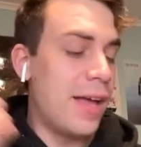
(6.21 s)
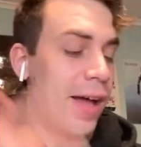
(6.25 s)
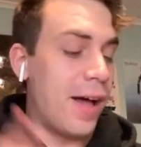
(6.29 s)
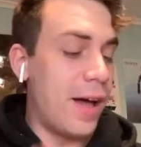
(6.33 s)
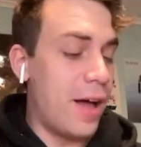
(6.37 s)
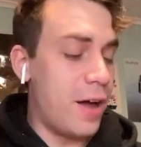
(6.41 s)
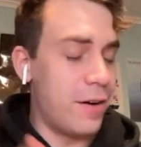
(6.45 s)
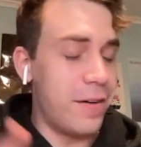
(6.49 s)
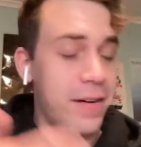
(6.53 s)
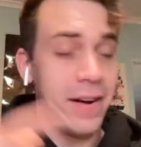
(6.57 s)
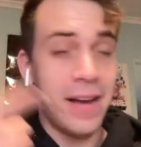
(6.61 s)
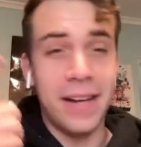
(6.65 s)

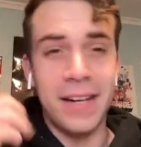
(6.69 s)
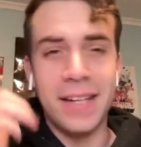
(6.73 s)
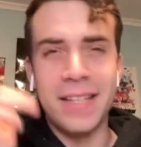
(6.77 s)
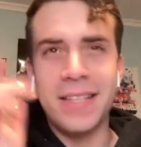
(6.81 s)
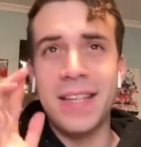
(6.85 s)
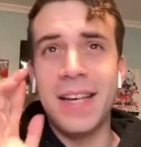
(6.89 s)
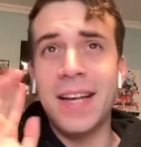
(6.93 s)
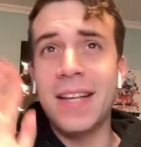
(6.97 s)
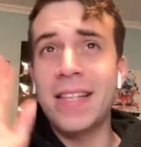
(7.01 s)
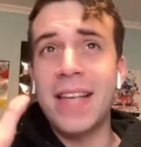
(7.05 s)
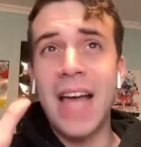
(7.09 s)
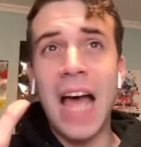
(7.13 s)
Alright, it's
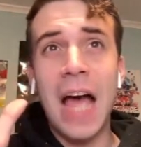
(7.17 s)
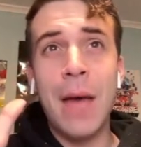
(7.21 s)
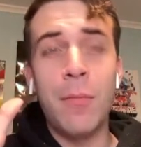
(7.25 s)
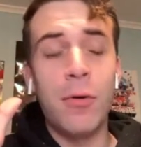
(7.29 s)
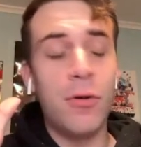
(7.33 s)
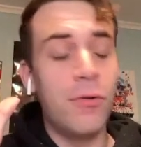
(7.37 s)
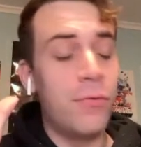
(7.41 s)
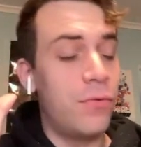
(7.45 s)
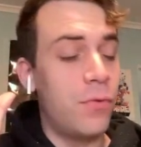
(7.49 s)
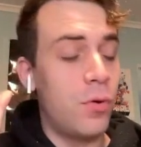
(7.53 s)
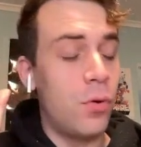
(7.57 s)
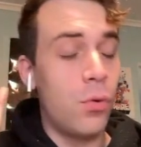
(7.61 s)
that time
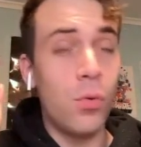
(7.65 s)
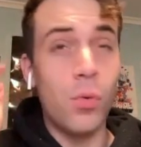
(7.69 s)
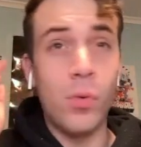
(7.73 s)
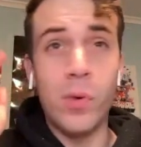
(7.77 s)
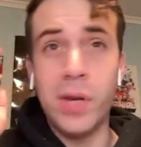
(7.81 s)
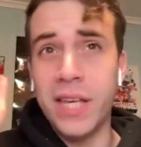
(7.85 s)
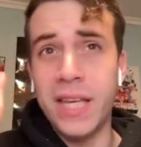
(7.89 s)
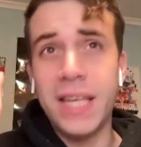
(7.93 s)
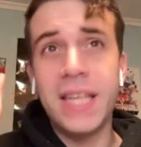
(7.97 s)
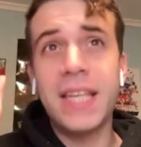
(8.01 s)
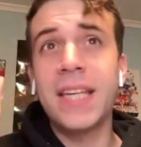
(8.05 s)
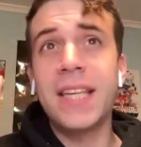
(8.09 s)
of
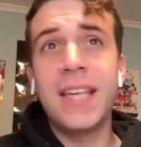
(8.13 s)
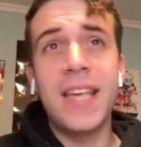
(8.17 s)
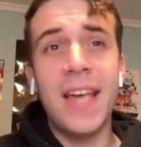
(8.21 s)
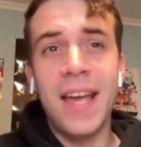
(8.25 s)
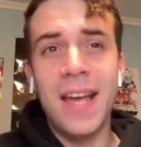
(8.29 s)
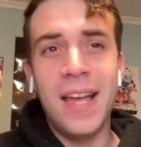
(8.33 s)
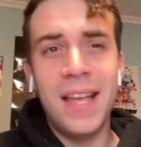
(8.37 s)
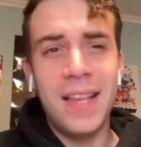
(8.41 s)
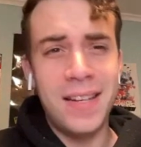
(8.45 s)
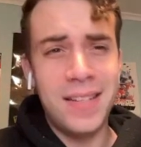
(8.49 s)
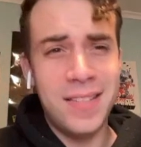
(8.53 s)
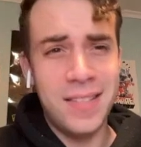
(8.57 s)
week
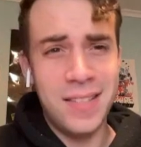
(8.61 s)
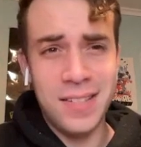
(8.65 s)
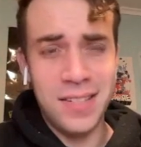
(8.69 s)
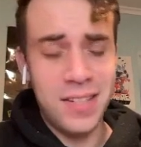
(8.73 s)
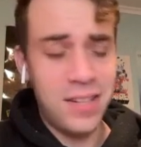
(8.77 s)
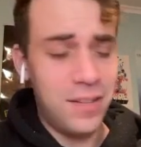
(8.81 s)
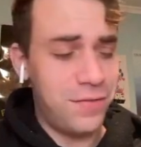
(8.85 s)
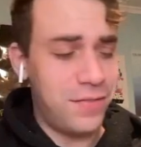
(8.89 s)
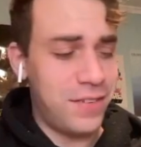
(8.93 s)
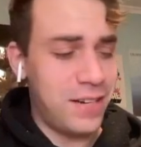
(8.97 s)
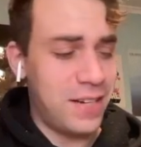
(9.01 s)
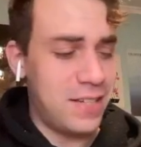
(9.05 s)
again. It's
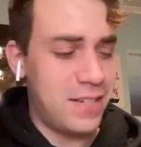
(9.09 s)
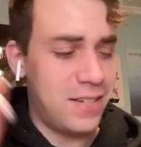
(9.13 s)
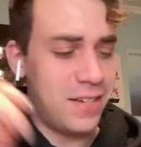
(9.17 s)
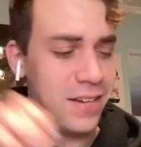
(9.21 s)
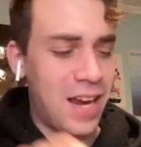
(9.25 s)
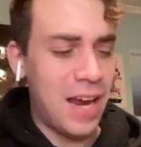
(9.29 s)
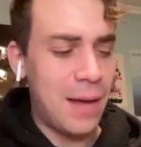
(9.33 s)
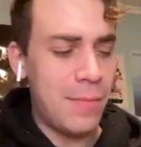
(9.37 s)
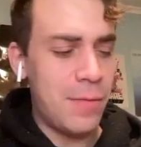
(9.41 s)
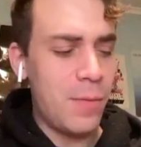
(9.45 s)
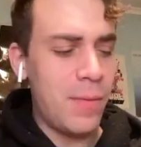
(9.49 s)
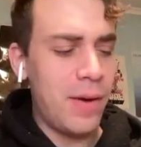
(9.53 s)
defense
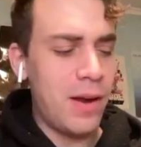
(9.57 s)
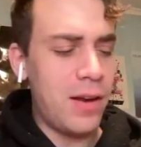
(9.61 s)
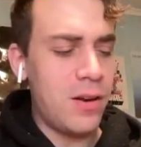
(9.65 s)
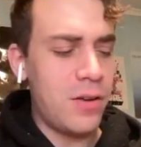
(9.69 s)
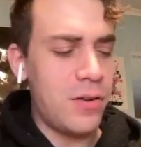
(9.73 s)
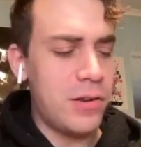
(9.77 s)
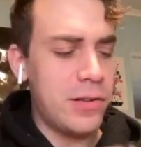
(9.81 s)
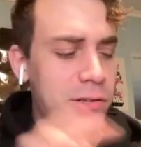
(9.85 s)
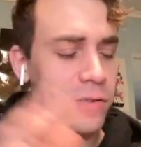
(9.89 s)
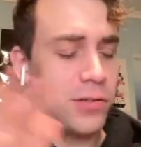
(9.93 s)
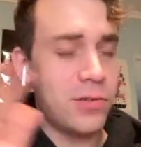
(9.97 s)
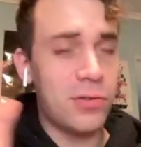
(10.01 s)
time. You might
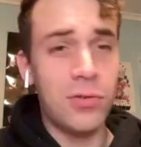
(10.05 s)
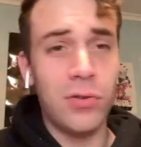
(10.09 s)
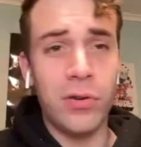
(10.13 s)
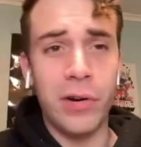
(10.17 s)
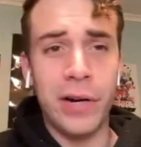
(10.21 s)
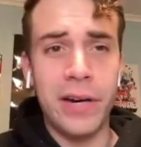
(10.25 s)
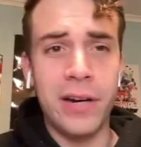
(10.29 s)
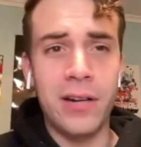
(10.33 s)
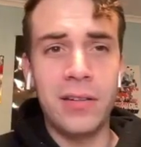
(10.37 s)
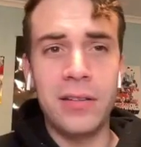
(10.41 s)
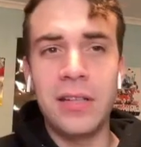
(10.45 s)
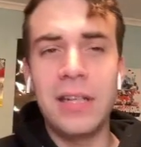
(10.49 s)
notice the score
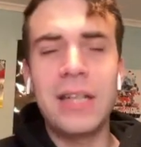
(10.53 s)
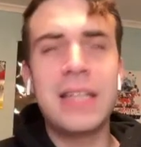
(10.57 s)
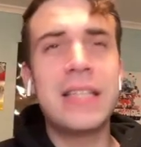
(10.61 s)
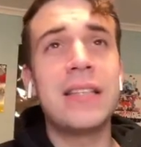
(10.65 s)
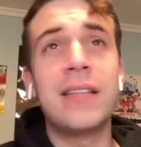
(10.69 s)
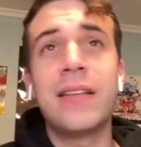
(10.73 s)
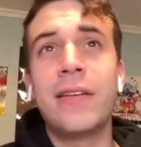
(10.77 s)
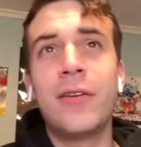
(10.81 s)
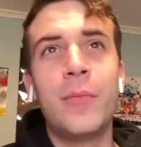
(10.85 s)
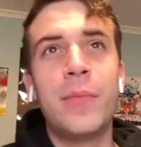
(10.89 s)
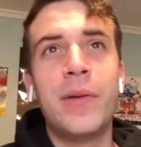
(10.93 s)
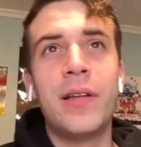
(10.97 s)
here looks a
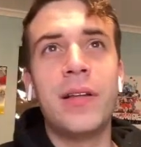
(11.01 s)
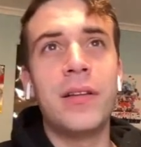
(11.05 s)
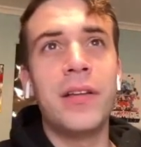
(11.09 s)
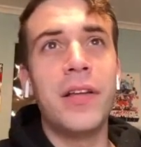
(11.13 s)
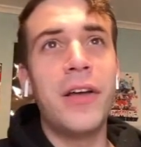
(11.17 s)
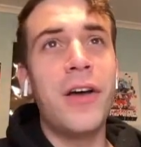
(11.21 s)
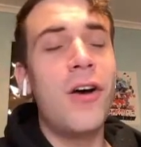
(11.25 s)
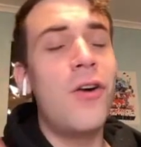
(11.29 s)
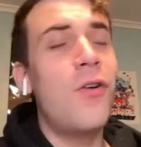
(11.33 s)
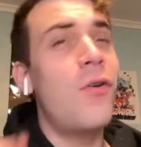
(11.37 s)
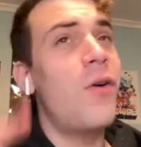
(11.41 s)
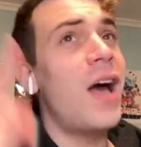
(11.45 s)
little bit
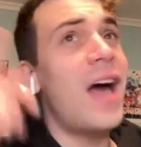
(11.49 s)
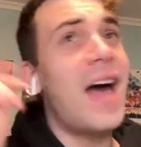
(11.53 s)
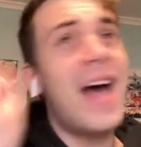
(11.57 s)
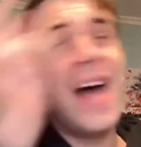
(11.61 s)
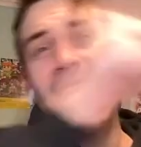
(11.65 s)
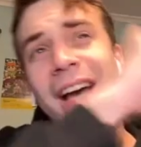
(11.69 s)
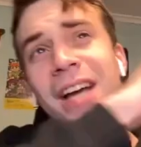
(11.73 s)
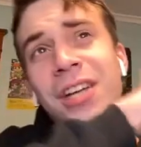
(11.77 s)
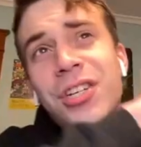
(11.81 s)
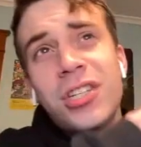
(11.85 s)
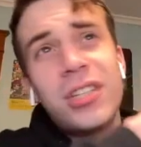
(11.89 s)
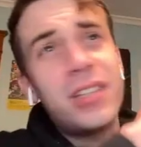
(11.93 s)
low.
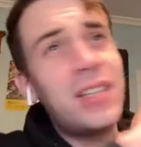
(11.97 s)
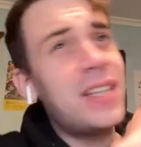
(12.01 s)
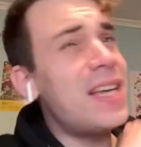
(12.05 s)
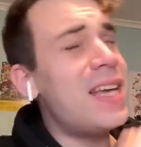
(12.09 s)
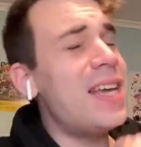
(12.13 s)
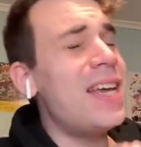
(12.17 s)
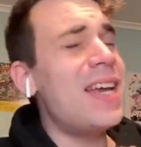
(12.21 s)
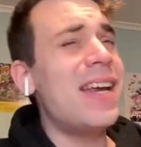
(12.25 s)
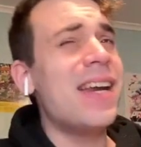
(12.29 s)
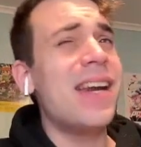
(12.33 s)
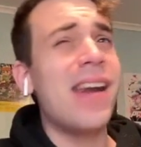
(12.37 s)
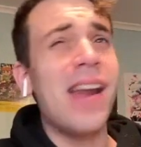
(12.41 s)

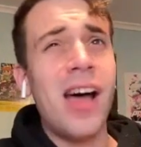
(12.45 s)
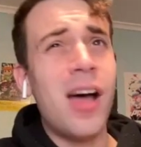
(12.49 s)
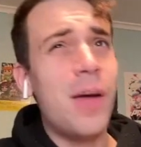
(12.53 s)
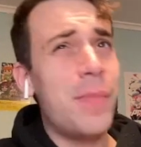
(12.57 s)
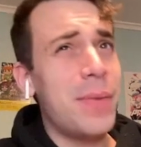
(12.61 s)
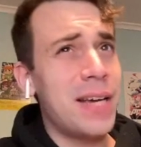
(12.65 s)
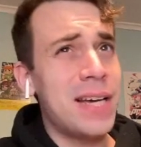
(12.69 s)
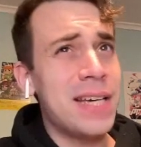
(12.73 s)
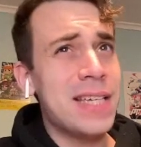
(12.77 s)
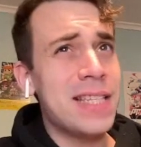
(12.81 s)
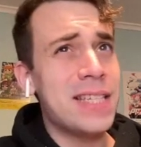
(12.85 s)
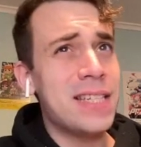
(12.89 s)
Actually, not
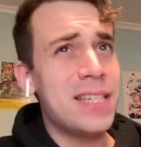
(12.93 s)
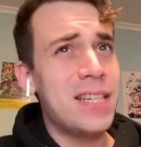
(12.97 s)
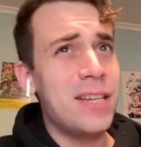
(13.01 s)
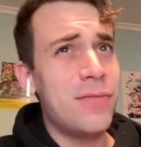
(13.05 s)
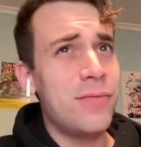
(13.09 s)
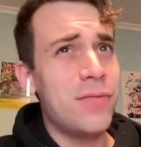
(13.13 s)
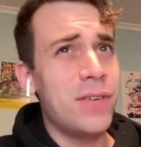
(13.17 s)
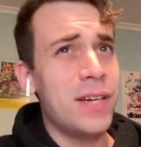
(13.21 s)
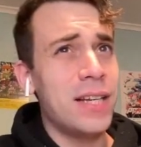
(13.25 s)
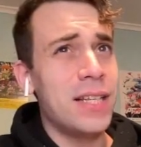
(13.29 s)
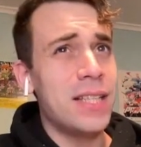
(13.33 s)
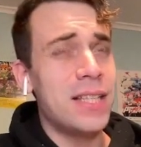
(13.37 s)
because the
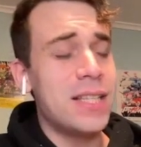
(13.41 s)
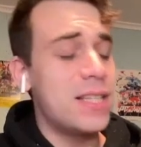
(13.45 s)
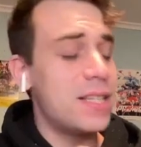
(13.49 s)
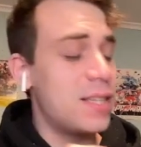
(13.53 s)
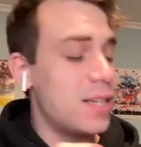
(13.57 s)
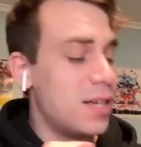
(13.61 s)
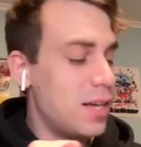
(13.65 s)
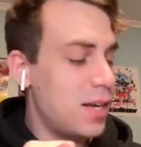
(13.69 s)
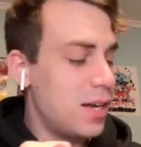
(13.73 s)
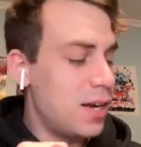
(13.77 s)
defense.